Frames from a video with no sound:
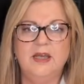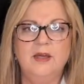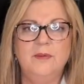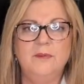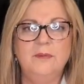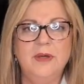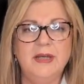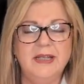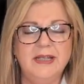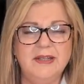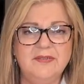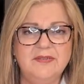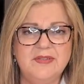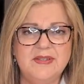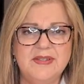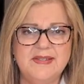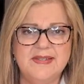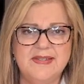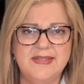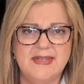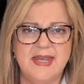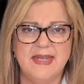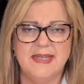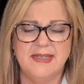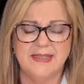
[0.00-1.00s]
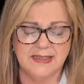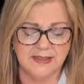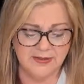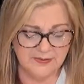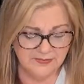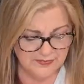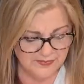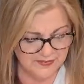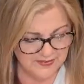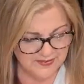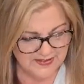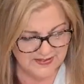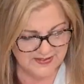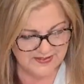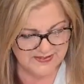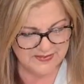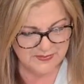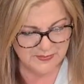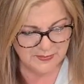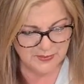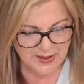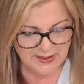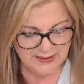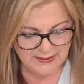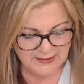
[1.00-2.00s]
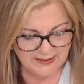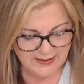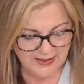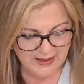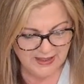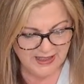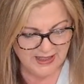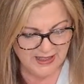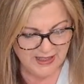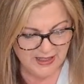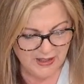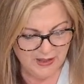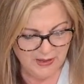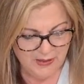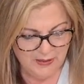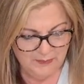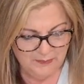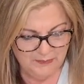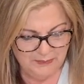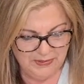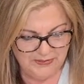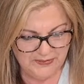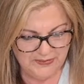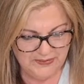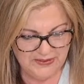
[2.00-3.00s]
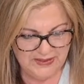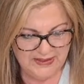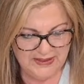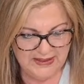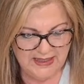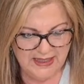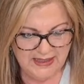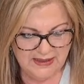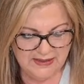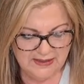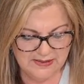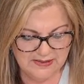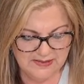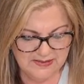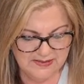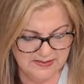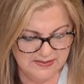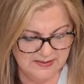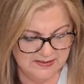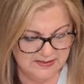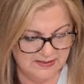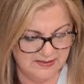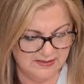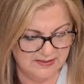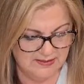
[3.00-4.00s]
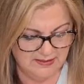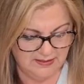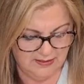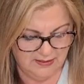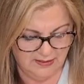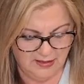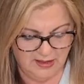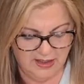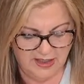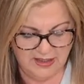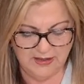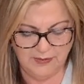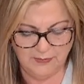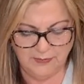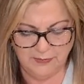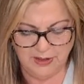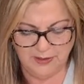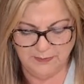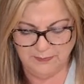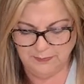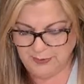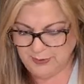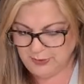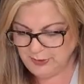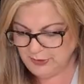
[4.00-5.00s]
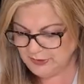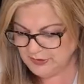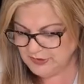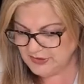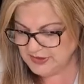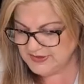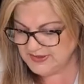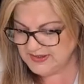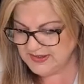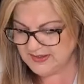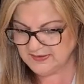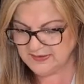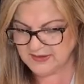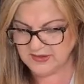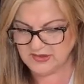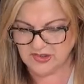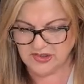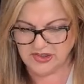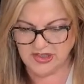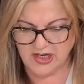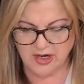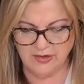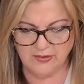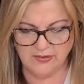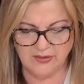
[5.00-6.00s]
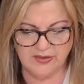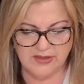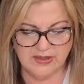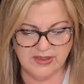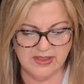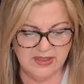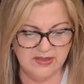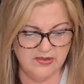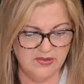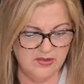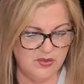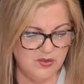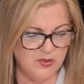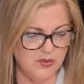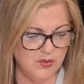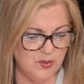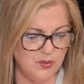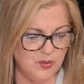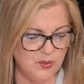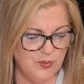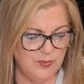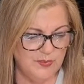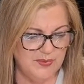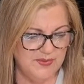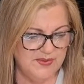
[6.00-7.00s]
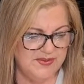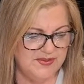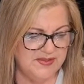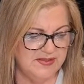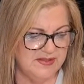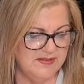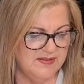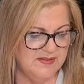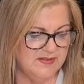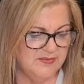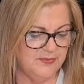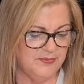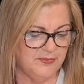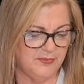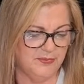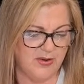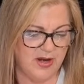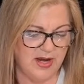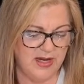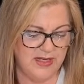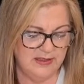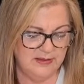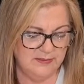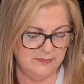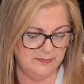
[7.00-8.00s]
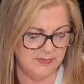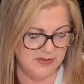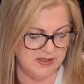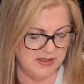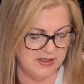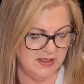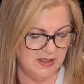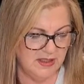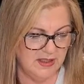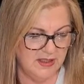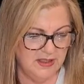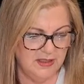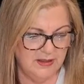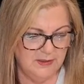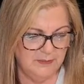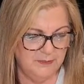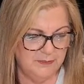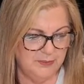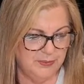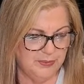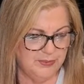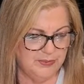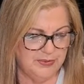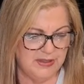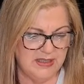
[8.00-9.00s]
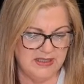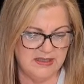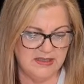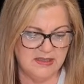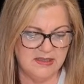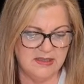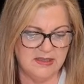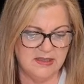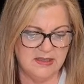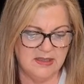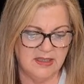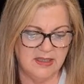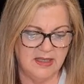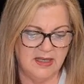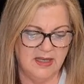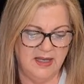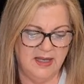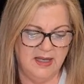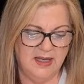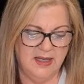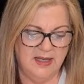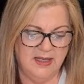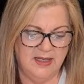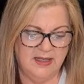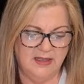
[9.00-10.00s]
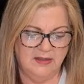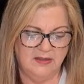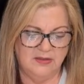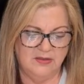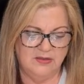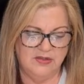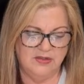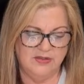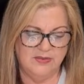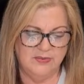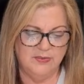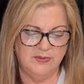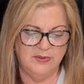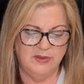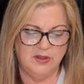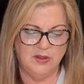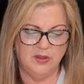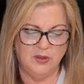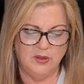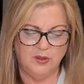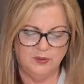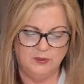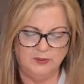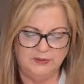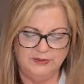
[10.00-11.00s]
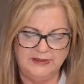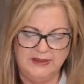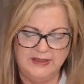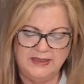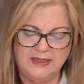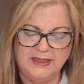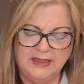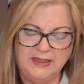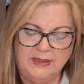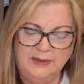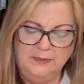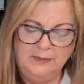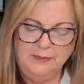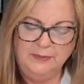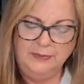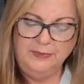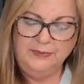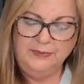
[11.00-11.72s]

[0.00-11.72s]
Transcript: I might have to stand up for this one. But the next item I purchased at the charity store was this framed print. I just want to hold it up.